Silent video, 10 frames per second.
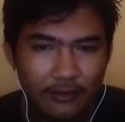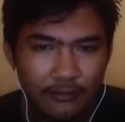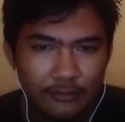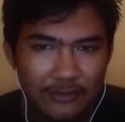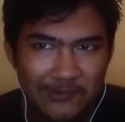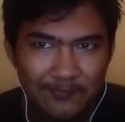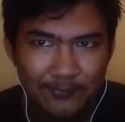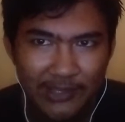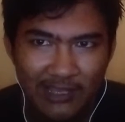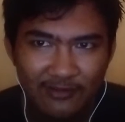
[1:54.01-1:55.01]
to speak
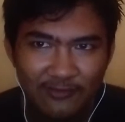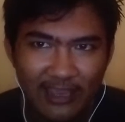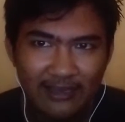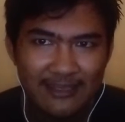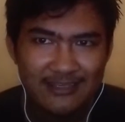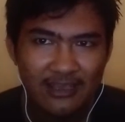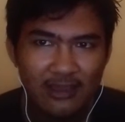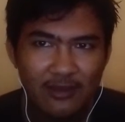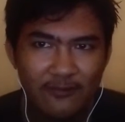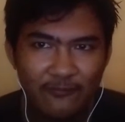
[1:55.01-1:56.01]
English
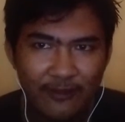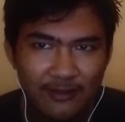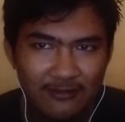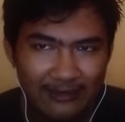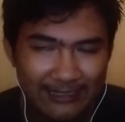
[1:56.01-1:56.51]
fluently.